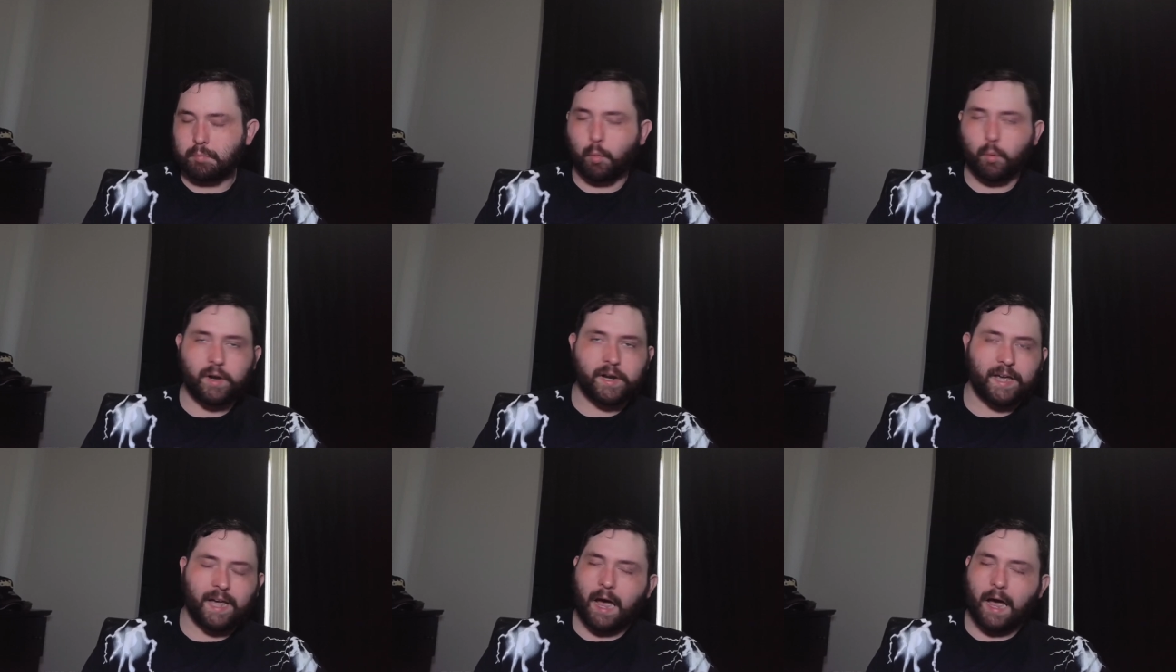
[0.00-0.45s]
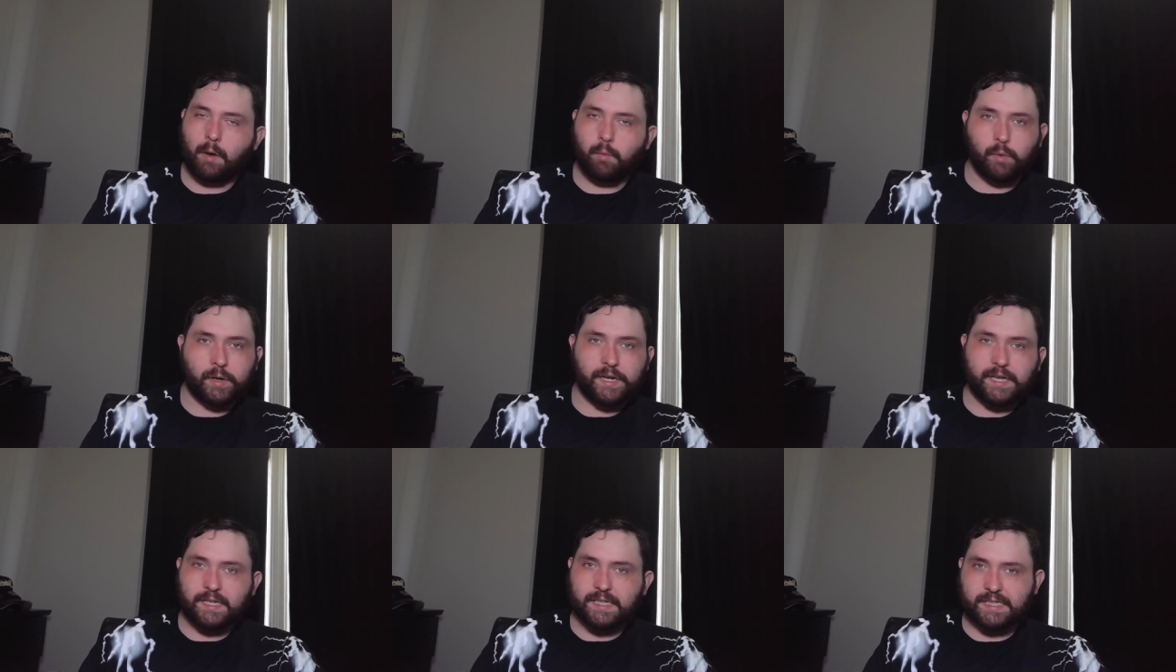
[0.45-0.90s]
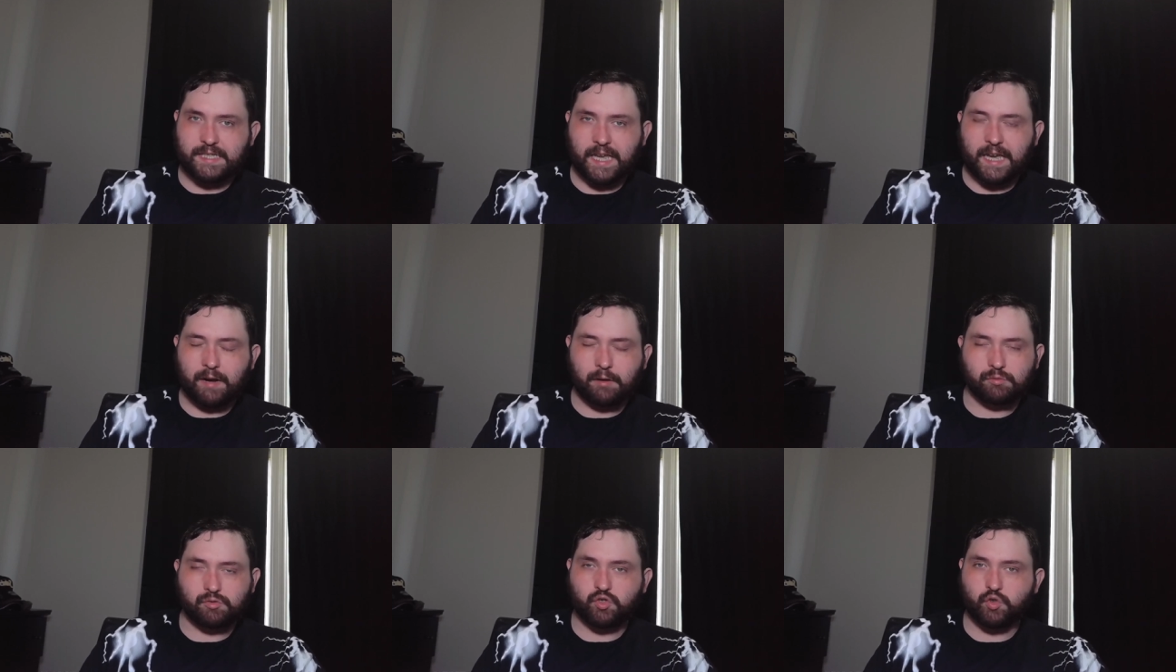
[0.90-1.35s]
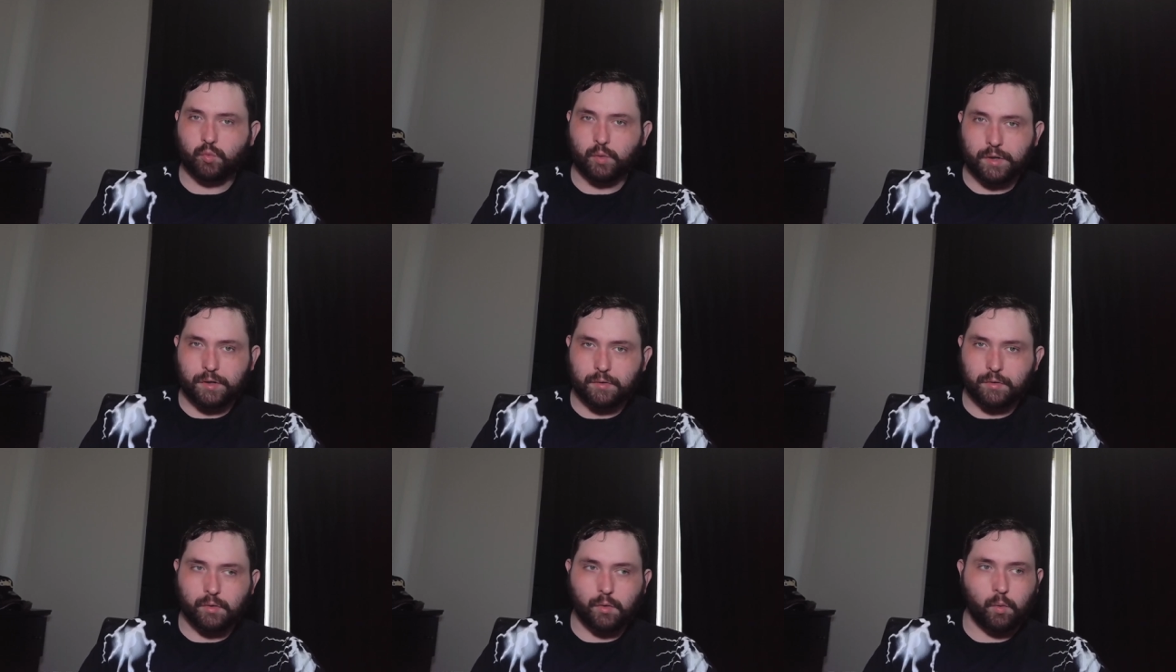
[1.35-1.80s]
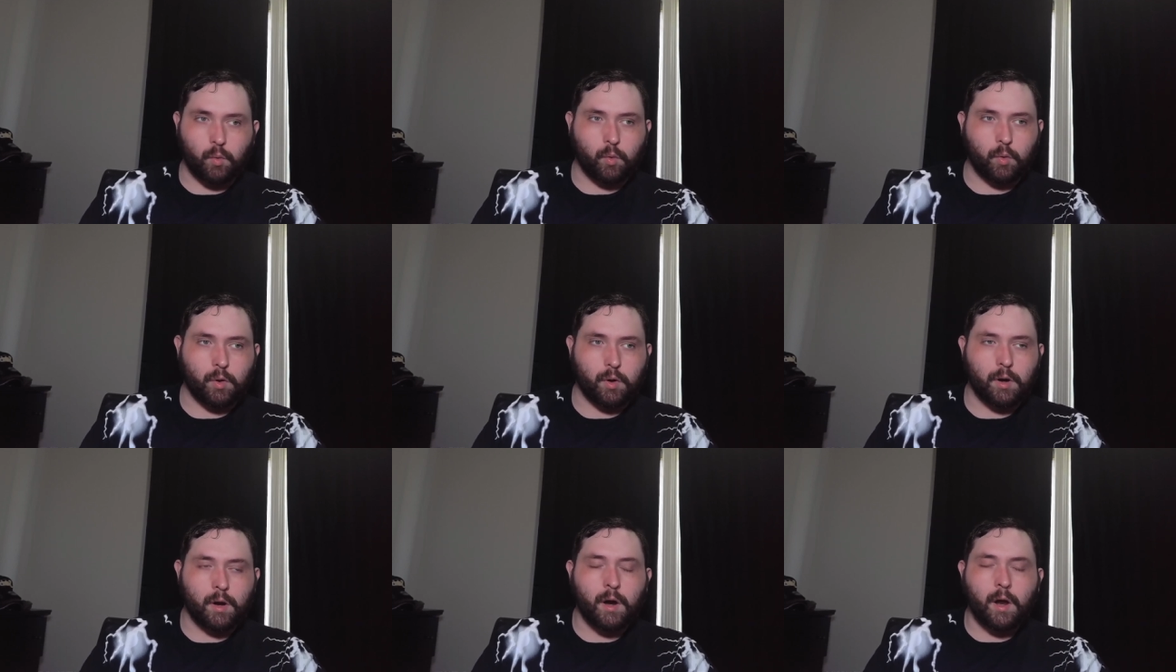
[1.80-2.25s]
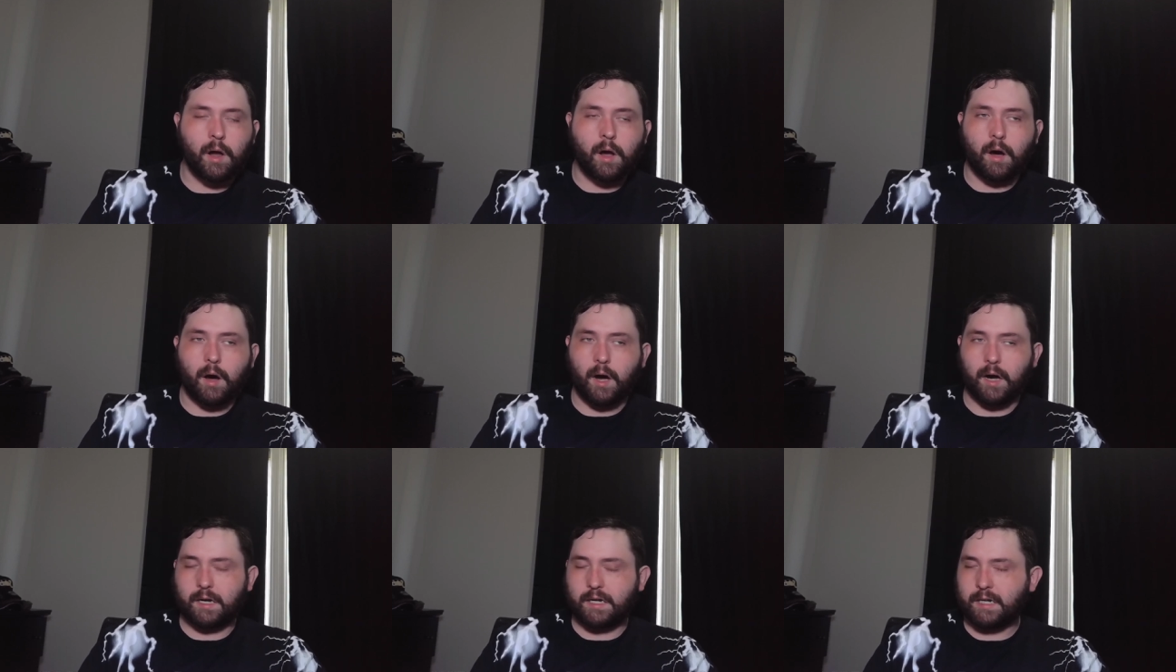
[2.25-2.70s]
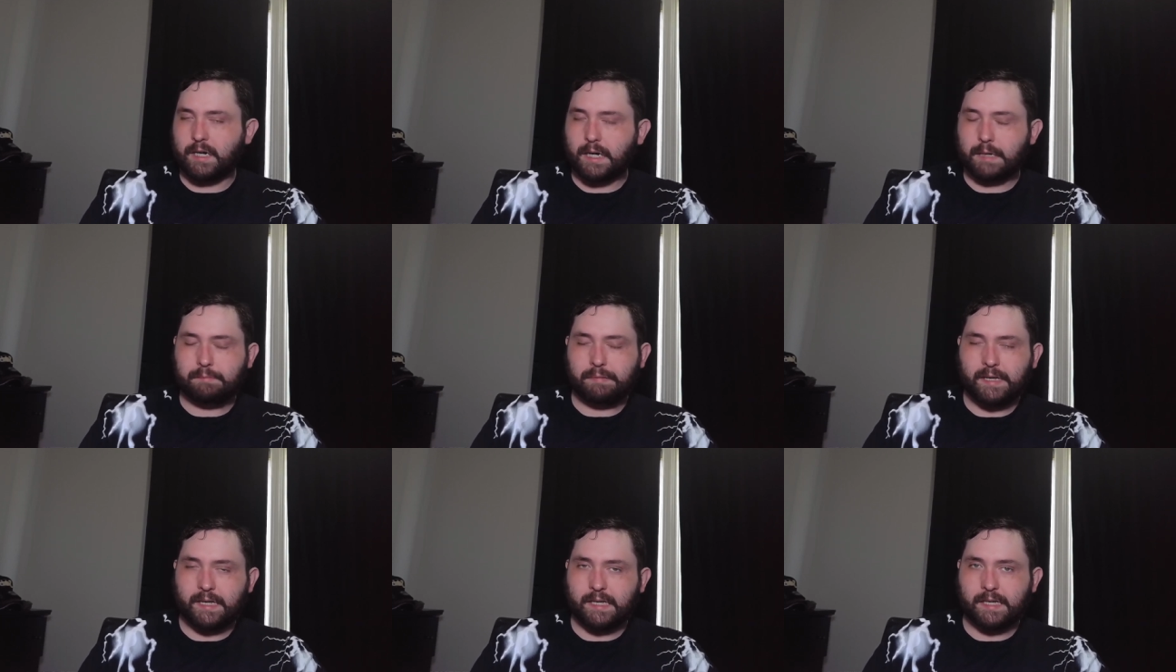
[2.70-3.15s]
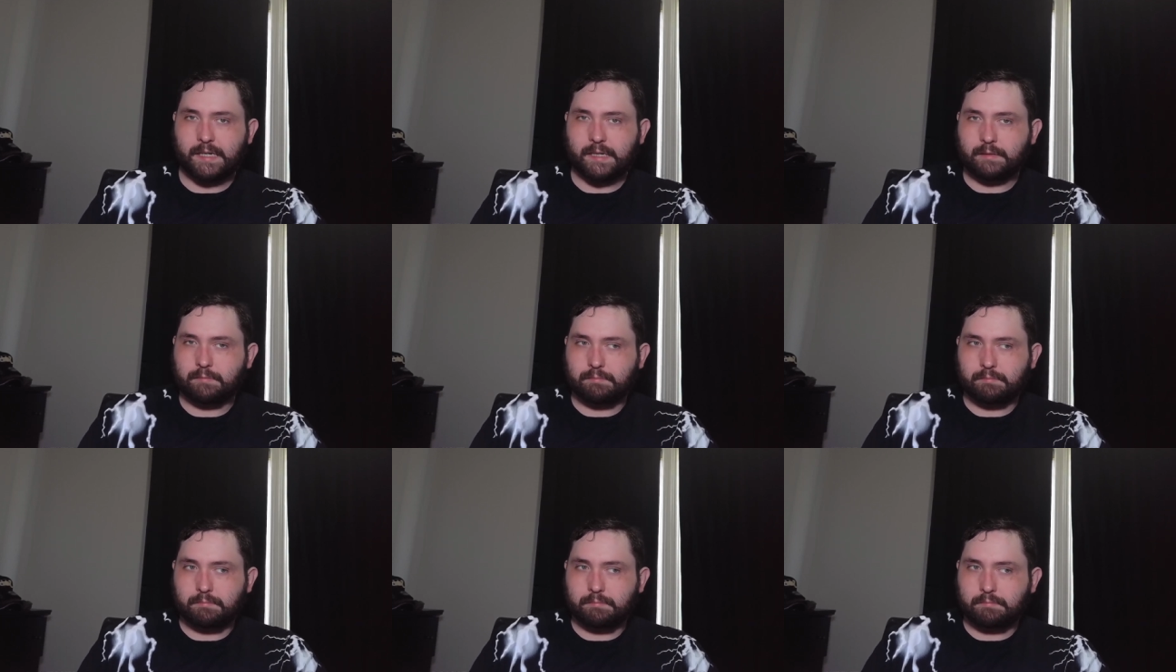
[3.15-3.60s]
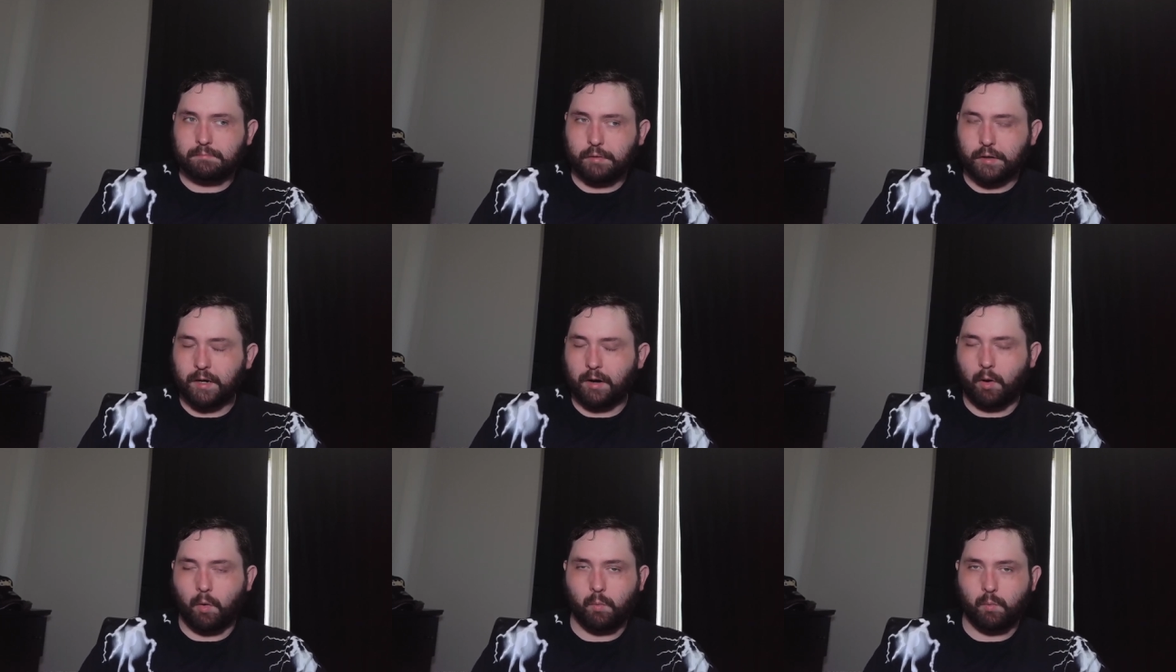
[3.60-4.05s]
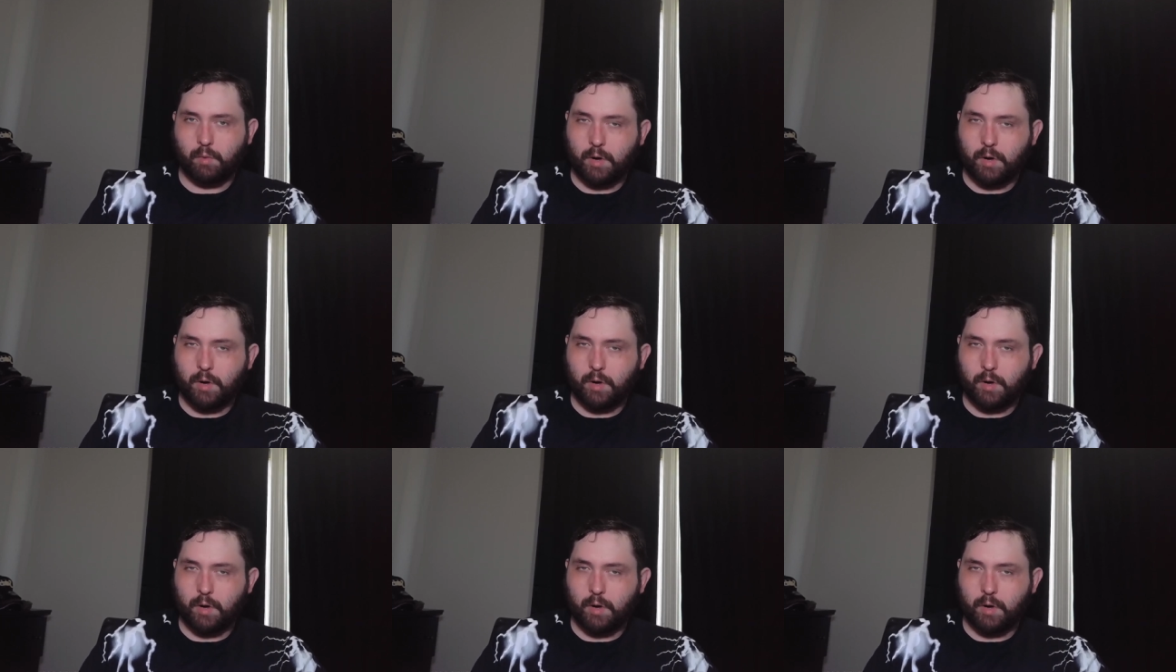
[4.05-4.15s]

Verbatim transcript: pointing out what he said on Twitter or a clip he put on